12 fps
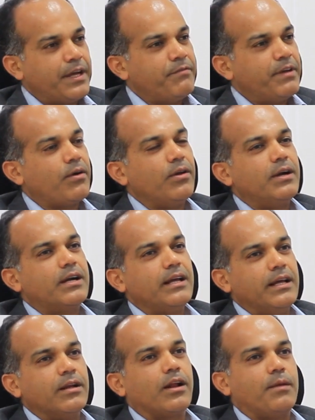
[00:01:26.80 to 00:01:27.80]
We call
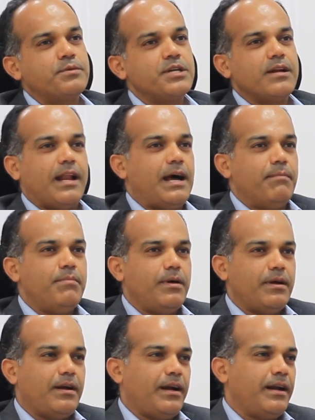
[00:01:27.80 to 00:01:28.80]
it Interruption Lab,
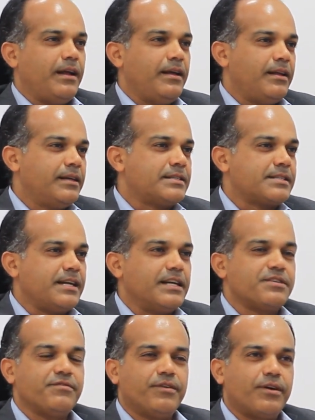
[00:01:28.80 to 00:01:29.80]
and it
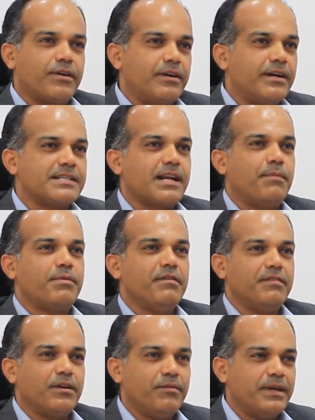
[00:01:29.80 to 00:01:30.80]
stands for
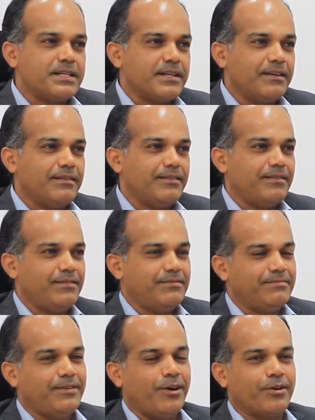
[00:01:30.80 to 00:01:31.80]
Disruptive Innovation,
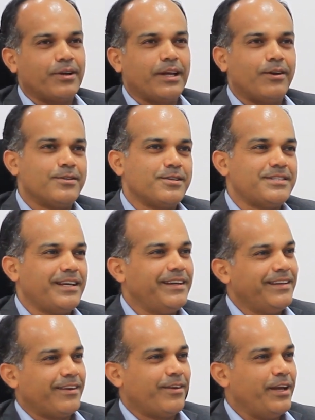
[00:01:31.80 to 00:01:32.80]
or you can also
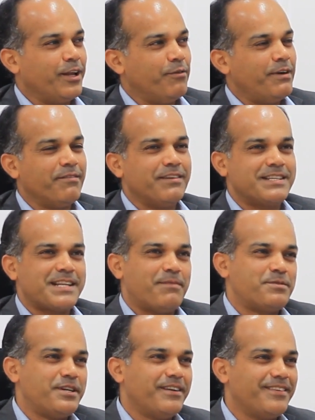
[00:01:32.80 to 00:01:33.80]
say Innovative
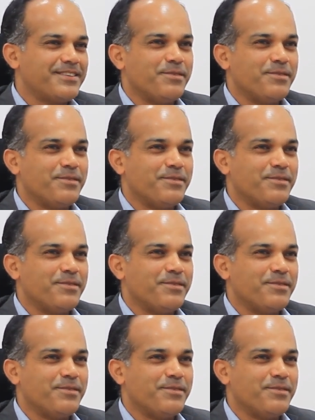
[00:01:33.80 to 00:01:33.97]
Disruption.